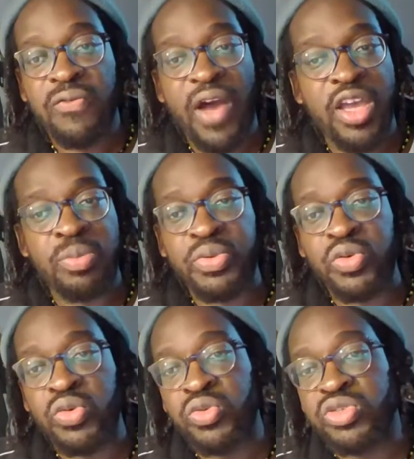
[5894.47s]

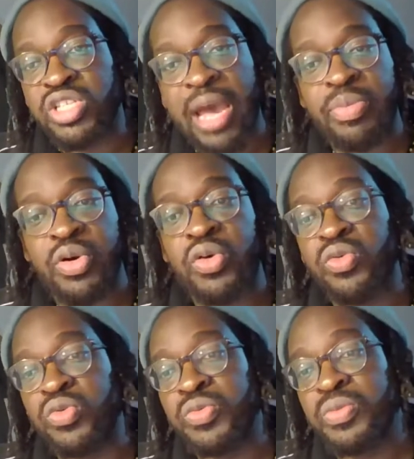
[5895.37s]
Fireball,
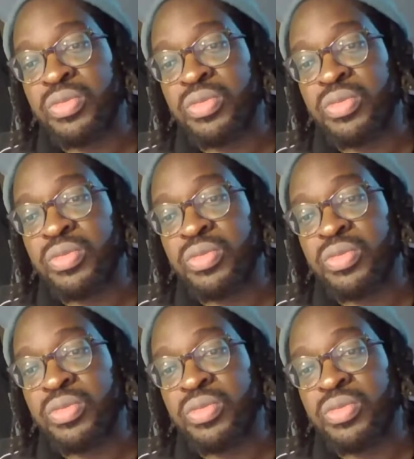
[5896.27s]
Tabo,